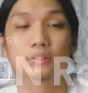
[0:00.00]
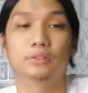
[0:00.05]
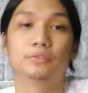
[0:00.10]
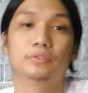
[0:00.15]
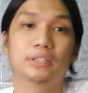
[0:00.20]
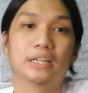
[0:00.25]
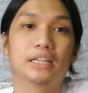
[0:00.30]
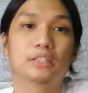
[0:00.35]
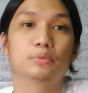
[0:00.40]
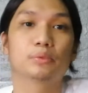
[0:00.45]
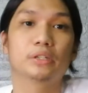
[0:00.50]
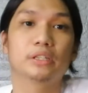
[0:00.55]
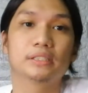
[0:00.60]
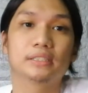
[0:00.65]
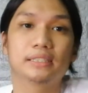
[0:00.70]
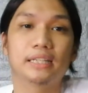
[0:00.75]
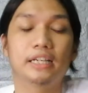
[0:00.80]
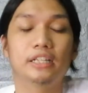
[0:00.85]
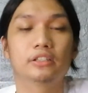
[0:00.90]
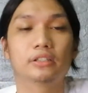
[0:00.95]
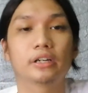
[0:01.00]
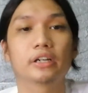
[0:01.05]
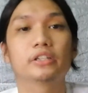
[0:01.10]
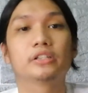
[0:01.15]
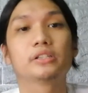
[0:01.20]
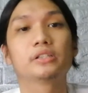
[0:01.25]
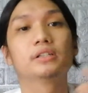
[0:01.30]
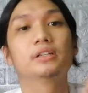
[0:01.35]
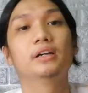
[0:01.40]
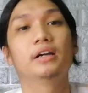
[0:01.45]
if you guys want to stay in
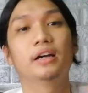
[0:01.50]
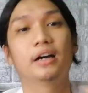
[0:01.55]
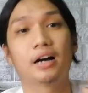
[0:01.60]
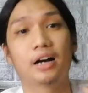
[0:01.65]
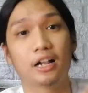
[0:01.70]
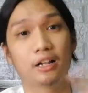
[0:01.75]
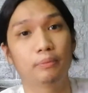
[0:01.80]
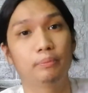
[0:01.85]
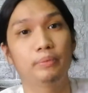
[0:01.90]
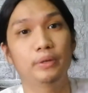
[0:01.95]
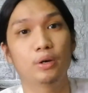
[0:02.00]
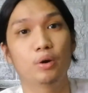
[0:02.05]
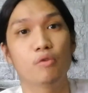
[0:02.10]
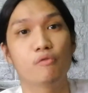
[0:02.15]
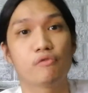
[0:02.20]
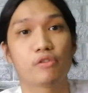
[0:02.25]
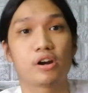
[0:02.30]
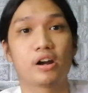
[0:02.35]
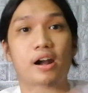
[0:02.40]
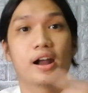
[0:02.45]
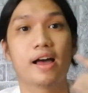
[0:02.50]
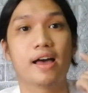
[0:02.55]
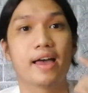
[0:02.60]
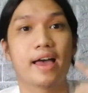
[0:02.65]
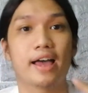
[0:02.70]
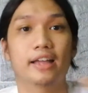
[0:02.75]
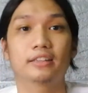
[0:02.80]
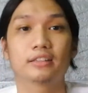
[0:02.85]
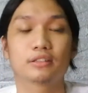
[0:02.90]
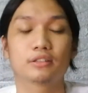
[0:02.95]
touch, I'll be over
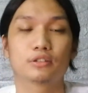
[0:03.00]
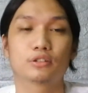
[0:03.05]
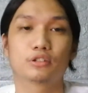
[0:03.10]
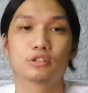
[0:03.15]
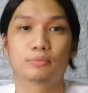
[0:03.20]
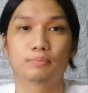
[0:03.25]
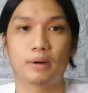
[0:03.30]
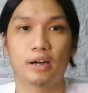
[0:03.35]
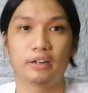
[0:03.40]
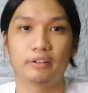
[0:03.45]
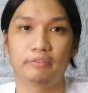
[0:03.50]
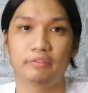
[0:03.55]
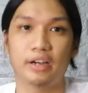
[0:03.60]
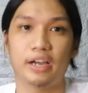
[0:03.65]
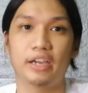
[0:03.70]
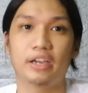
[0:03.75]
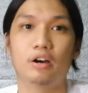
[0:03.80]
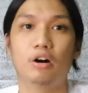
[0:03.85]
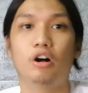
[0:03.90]
at Spotify.